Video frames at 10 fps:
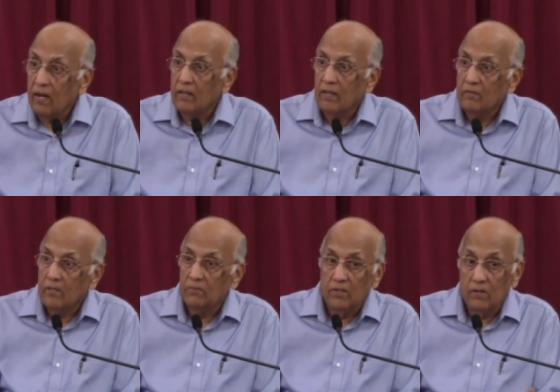anything
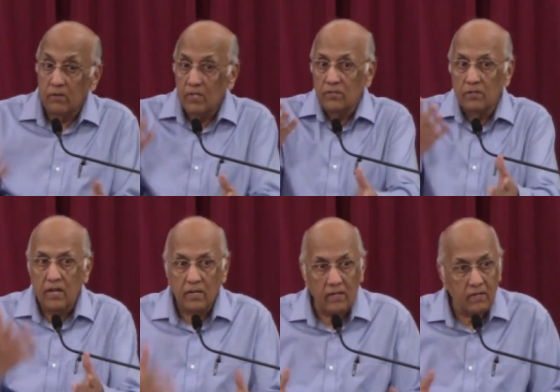because we think, oh, he's all
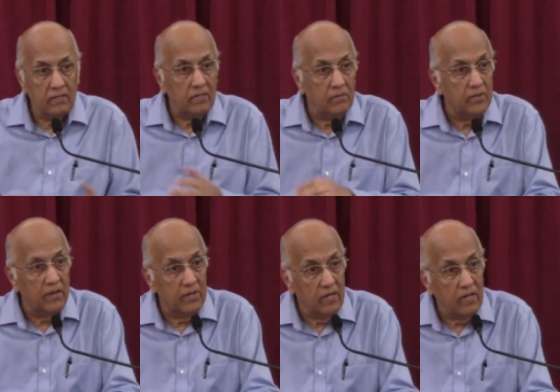right. He doesn't seem to
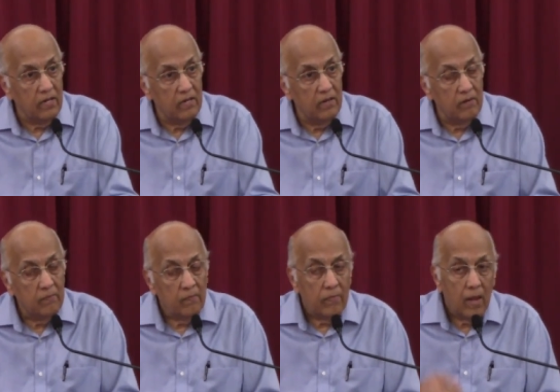have any need.
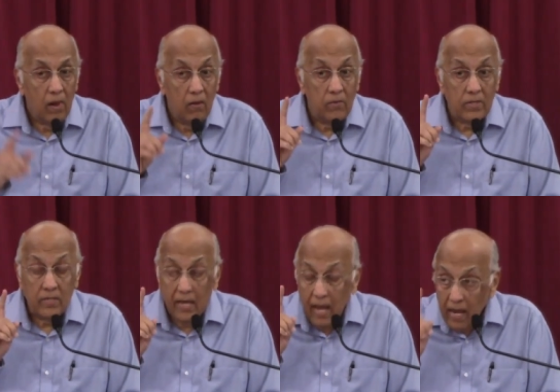Whereas
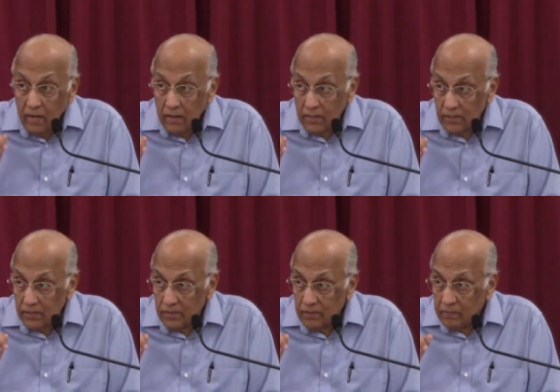the
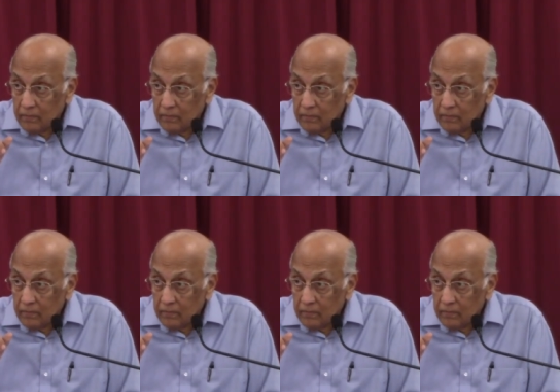elders